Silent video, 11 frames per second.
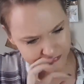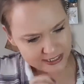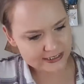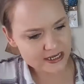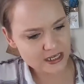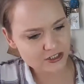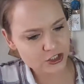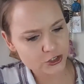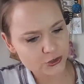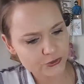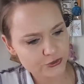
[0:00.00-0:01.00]
but it's not
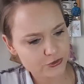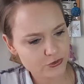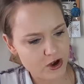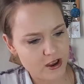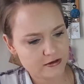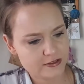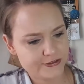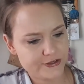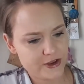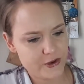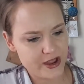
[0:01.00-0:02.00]
too strong,
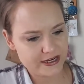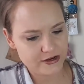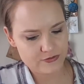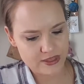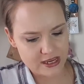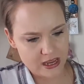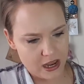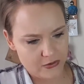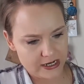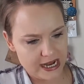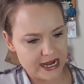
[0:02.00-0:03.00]
so I don't think I
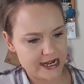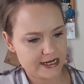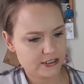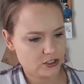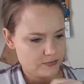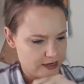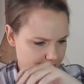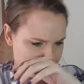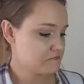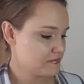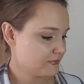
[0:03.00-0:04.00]
would hate it too
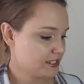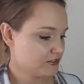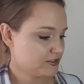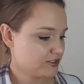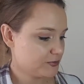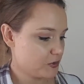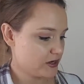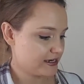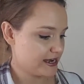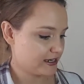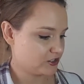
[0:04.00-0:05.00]
much. A little
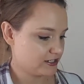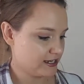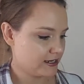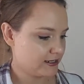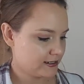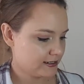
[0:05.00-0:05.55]
disappointed, actually.